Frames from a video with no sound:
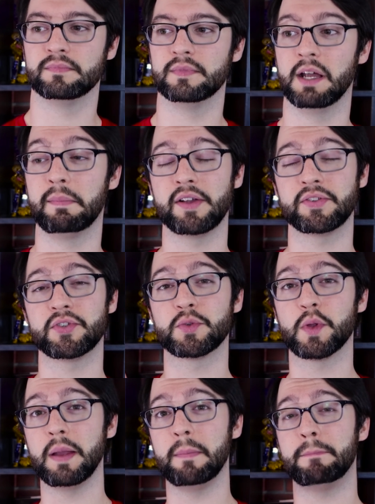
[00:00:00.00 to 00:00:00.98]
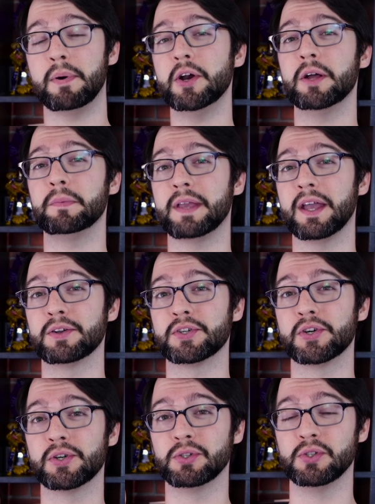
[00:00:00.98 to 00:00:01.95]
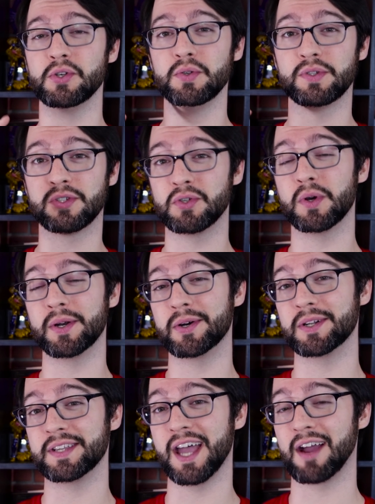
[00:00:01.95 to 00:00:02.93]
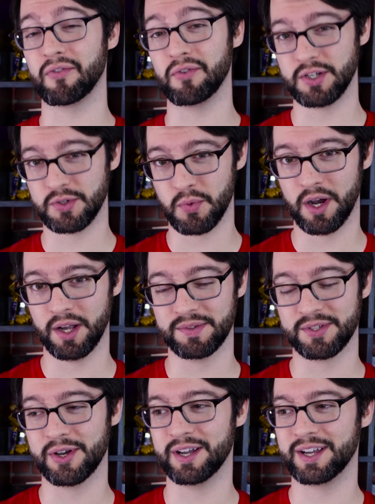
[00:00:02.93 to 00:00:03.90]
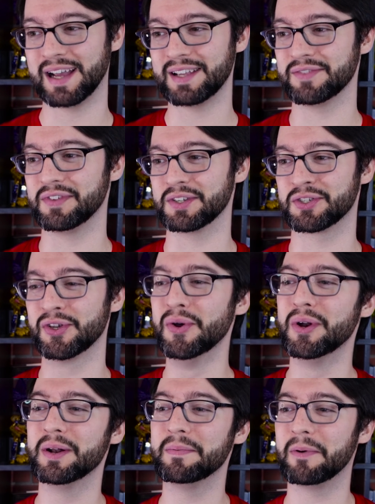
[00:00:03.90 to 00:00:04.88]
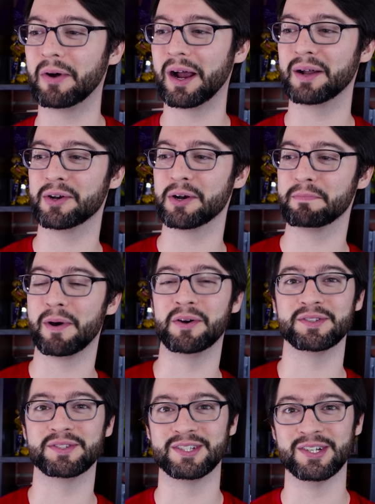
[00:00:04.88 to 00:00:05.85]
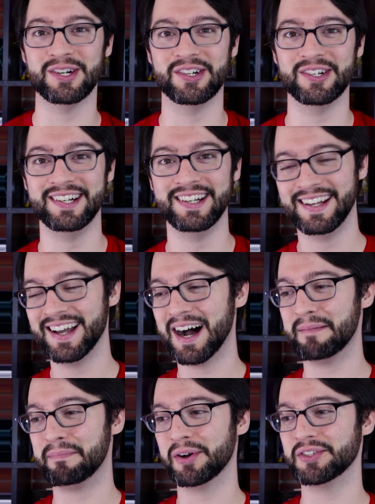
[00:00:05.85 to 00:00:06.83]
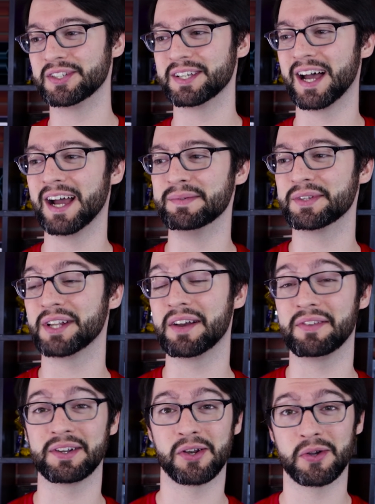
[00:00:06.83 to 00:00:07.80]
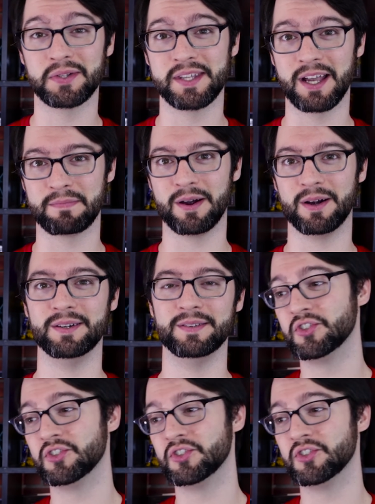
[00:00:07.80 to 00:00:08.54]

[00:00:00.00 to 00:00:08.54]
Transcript: And monsters with a burn up counter lose 200 attack for each one. So I guess if you scooted around your opponent's dude a bunch of times, they'll have like no attack power.